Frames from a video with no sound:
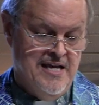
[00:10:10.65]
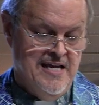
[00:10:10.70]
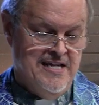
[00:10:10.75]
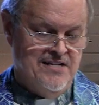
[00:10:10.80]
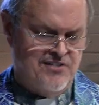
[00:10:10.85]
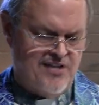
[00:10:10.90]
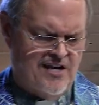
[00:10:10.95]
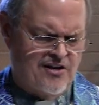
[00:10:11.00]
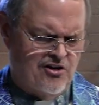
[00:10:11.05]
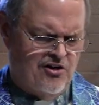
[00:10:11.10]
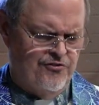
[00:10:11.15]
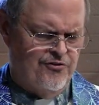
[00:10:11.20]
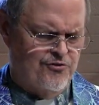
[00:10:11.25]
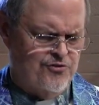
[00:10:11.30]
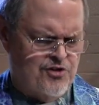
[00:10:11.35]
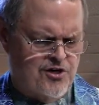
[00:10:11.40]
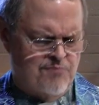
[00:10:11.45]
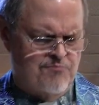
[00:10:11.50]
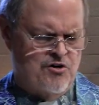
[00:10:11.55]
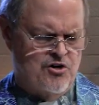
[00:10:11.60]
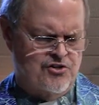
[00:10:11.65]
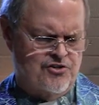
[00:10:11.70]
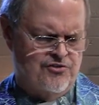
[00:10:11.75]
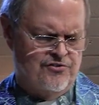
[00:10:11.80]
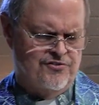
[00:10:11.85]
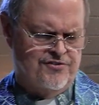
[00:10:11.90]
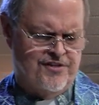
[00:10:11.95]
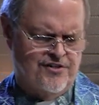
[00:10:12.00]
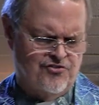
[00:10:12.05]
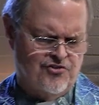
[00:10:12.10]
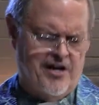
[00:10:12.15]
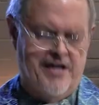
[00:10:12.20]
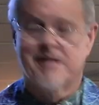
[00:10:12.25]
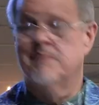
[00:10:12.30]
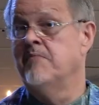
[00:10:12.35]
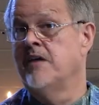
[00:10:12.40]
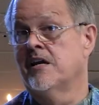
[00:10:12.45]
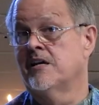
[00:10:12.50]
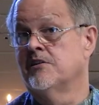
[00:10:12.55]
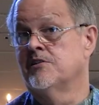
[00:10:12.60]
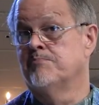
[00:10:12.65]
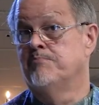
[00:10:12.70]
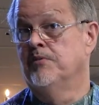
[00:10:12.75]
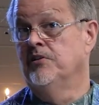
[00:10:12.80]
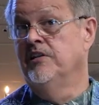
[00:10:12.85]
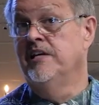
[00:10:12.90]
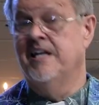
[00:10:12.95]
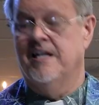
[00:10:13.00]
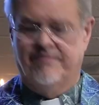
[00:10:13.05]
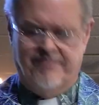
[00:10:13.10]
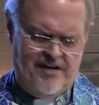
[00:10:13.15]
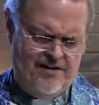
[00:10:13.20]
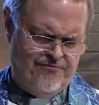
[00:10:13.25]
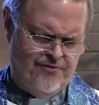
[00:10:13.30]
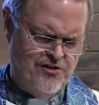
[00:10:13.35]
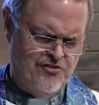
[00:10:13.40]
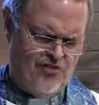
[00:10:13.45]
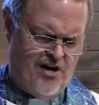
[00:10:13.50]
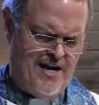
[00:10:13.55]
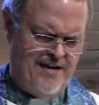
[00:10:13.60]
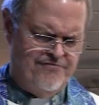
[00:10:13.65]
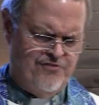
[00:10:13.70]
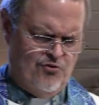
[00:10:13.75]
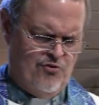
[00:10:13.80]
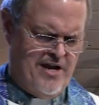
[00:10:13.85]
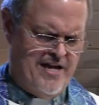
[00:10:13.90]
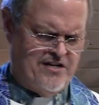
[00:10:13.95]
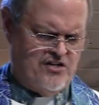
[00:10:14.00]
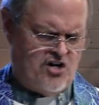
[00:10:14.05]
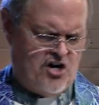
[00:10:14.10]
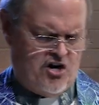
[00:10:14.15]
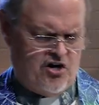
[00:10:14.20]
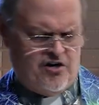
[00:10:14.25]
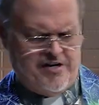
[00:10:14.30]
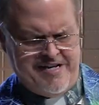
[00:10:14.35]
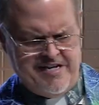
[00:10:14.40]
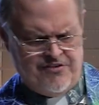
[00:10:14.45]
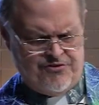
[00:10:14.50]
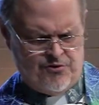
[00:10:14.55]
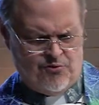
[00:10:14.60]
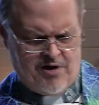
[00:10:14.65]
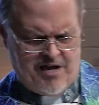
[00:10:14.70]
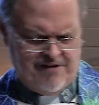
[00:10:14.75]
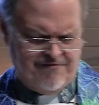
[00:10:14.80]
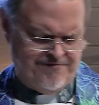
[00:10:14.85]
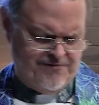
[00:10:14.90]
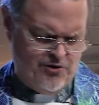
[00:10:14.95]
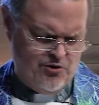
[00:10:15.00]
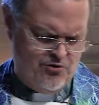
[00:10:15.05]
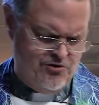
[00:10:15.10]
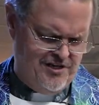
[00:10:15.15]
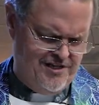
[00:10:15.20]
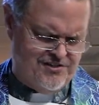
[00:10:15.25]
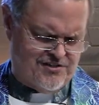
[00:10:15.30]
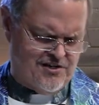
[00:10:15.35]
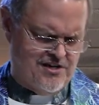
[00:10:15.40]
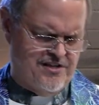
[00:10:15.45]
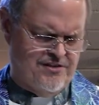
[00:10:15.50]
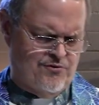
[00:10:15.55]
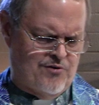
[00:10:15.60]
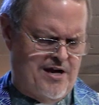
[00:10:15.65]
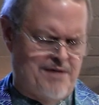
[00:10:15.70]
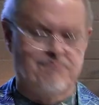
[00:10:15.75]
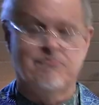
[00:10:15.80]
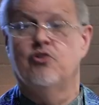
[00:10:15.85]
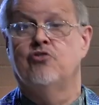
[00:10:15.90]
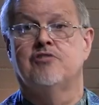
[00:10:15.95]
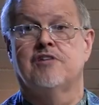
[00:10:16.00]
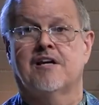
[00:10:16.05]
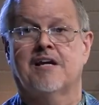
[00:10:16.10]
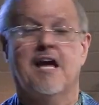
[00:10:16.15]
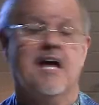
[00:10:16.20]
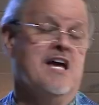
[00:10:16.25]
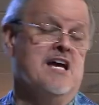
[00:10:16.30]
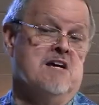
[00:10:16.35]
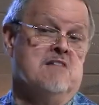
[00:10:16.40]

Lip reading: It's like all those commercials that try to make us believe that if we drive the right car, eat the right food, listen to the right music,